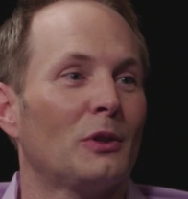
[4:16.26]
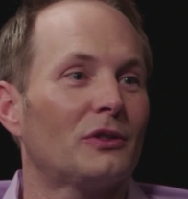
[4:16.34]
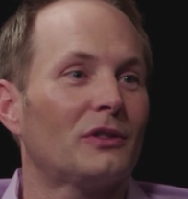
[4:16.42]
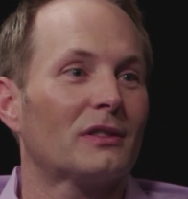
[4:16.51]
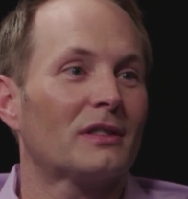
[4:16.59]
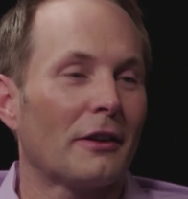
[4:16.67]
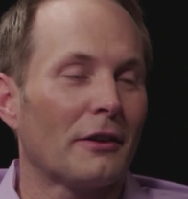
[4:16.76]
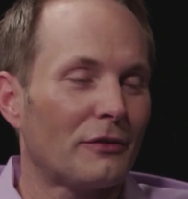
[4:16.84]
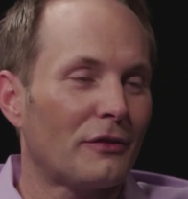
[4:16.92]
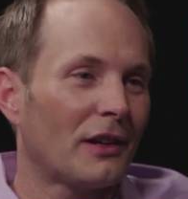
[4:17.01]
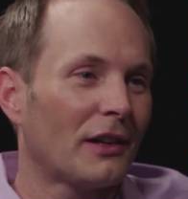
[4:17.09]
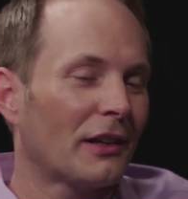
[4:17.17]
most
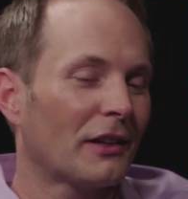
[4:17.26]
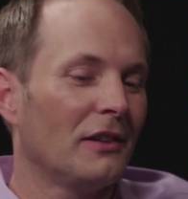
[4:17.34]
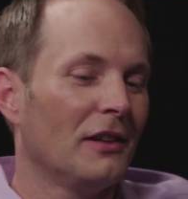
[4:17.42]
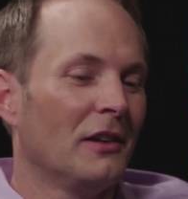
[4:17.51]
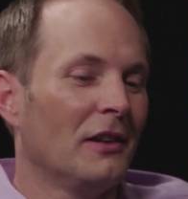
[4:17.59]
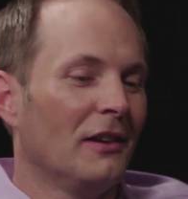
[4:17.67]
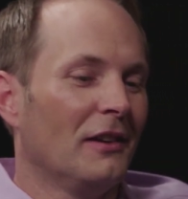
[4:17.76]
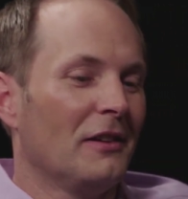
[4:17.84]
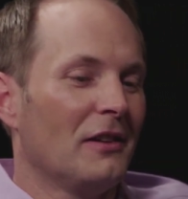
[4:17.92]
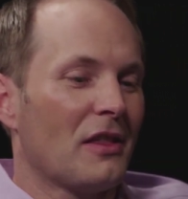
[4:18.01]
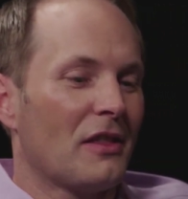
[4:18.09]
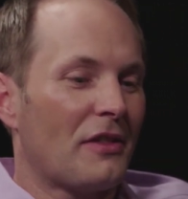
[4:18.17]
terrifying
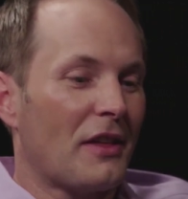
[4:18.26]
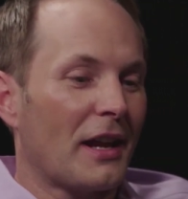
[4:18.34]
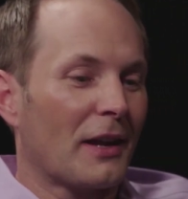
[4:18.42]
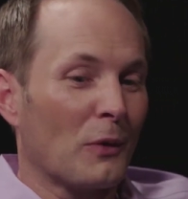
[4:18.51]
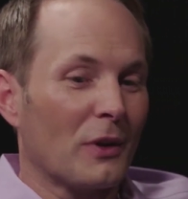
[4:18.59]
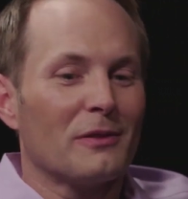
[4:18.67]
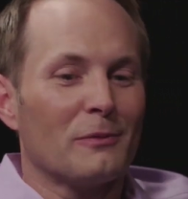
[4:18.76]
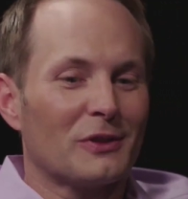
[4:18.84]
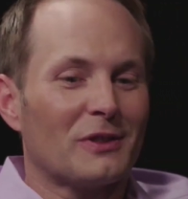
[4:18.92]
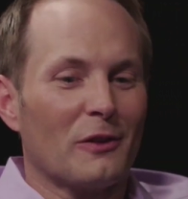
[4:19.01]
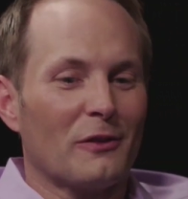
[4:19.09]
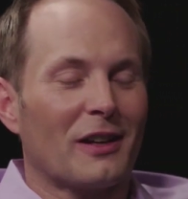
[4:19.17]
thing, one of the
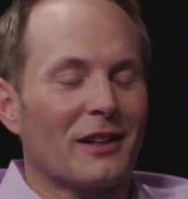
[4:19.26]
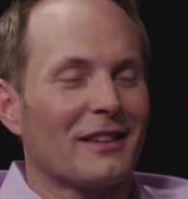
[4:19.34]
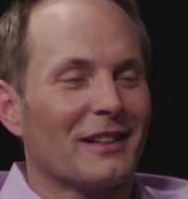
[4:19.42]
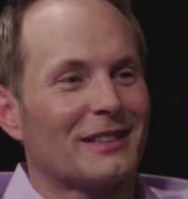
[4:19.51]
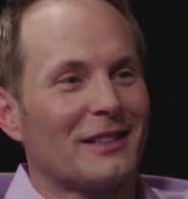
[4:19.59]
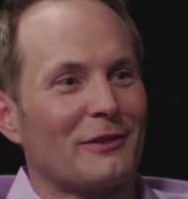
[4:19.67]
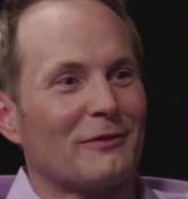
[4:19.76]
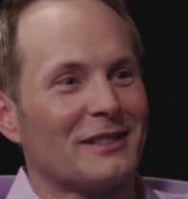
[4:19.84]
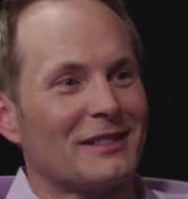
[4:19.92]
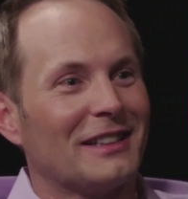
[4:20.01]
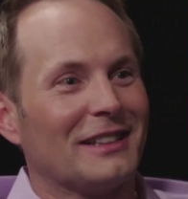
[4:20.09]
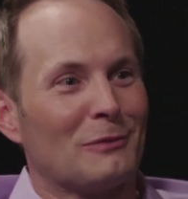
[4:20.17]
most terrifying things I've ever
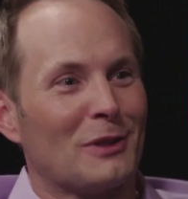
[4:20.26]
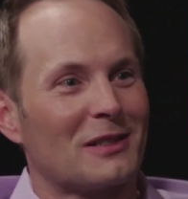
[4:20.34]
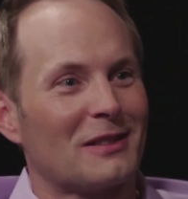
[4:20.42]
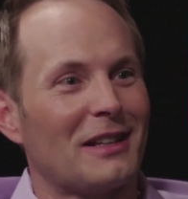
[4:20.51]
seen, much